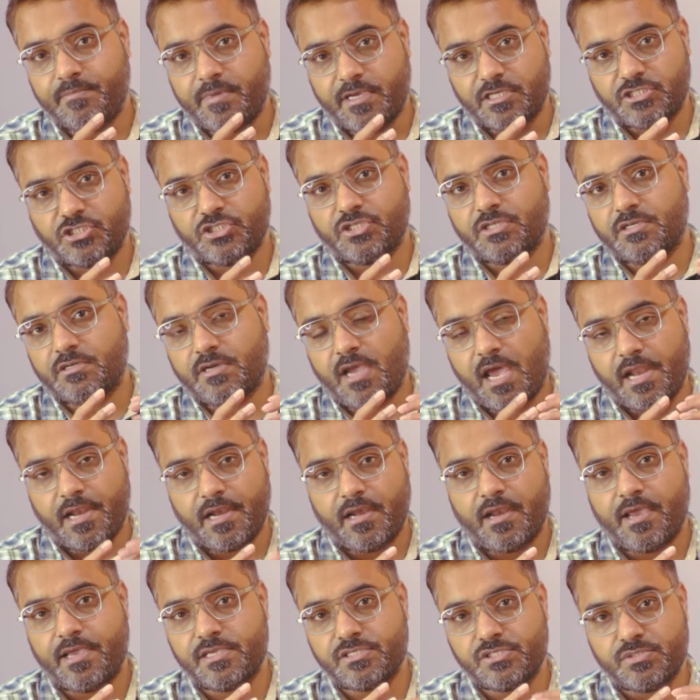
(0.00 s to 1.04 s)
measure,
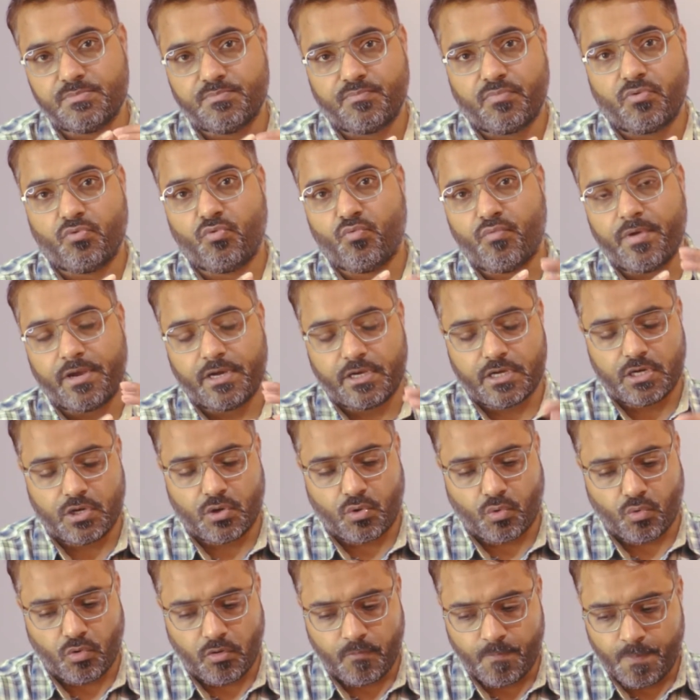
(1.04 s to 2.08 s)
analyze, improve and
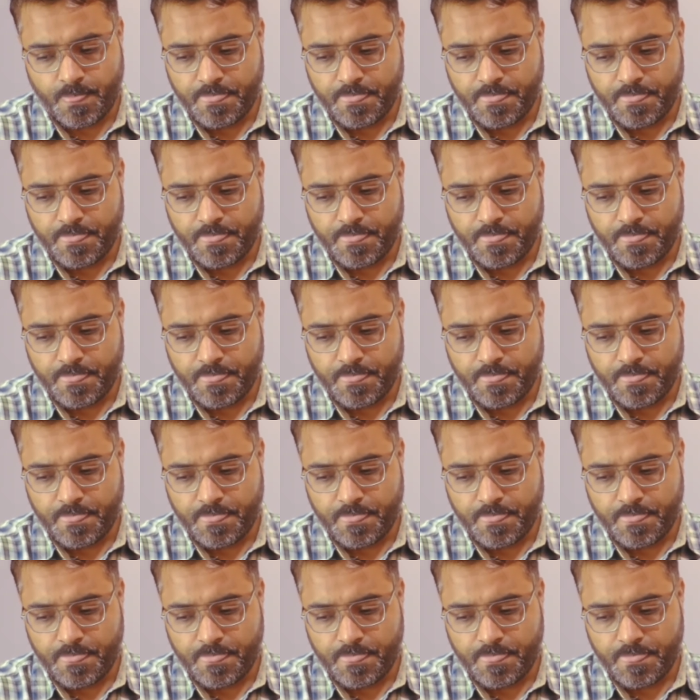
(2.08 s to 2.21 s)
control.